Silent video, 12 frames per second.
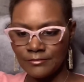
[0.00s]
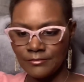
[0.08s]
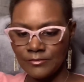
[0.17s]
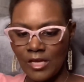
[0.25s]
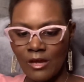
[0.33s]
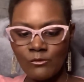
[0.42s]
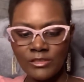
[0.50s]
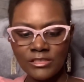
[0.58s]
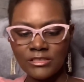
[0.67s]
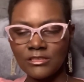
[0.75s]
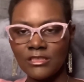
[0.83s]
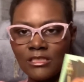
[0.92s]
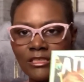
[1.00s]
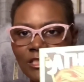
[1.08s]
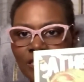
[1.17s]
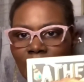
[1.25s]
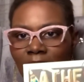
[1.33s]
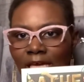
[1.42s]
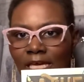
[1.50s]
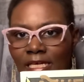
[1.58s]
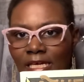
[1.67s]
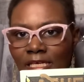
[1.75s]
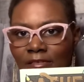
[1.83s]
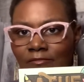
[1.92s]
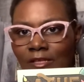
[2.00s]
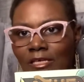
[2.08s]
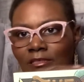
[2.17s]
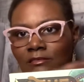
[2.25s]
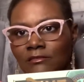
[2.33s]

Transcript: I wish Athena had kind of like a,